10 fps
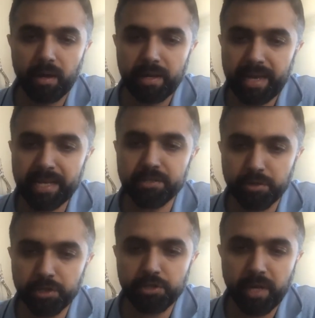
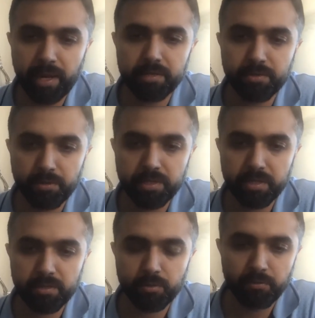text-rich data
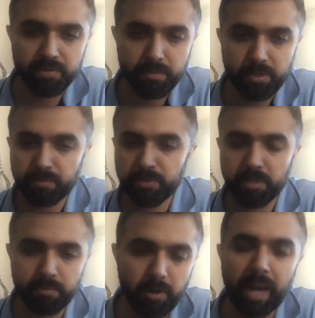sources who
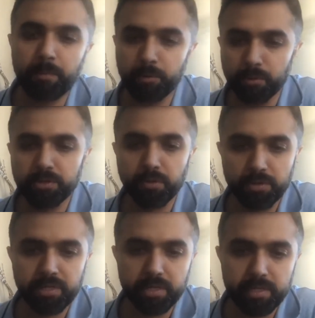subscribe to those
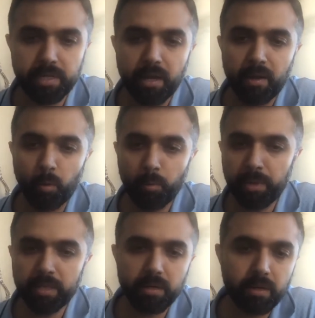sources would
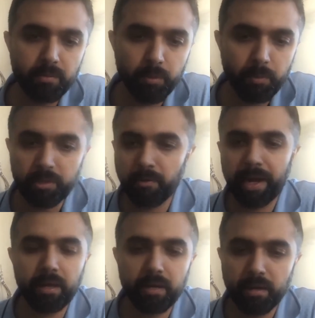be the
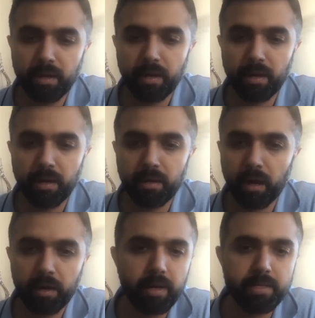right
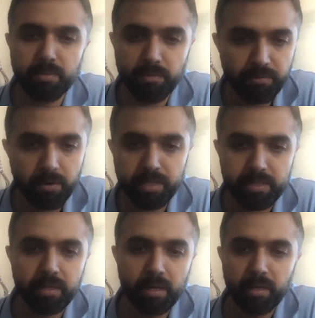target customer for
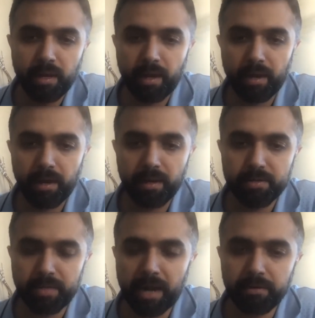us.
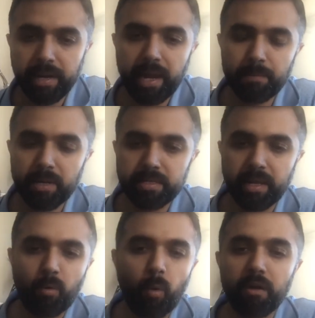So that really helped us
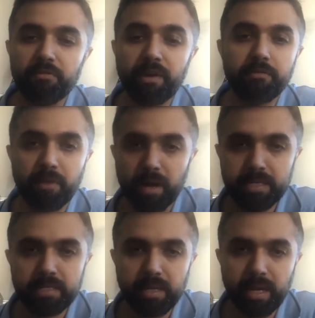like qualify
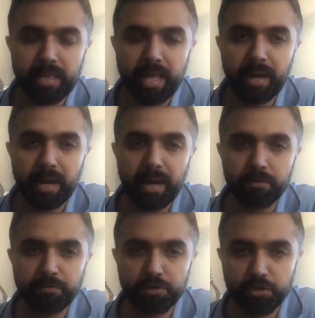fast, and that kind
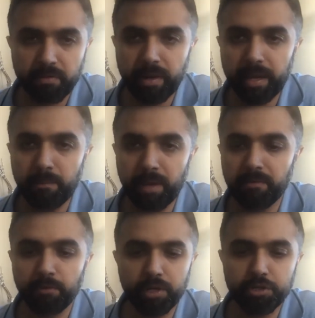of really
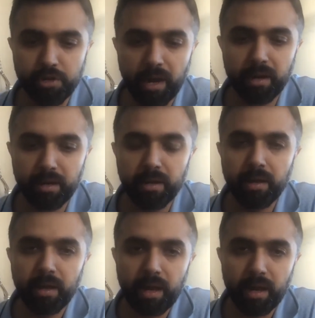meaningfully shrunk
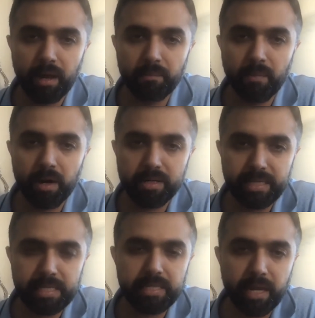our
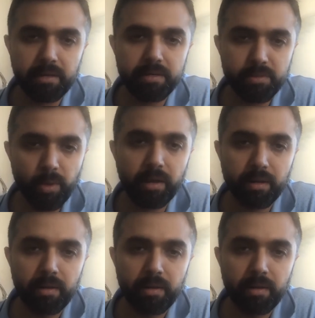sales cycle as well.